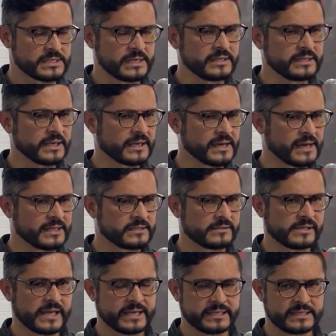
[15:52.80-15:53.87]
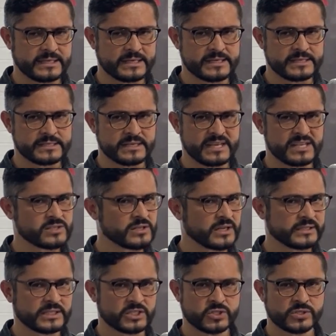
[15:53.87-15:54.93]
A Sunday gathering like this is
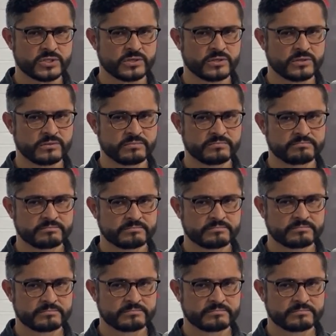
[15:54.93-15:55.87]
not a show.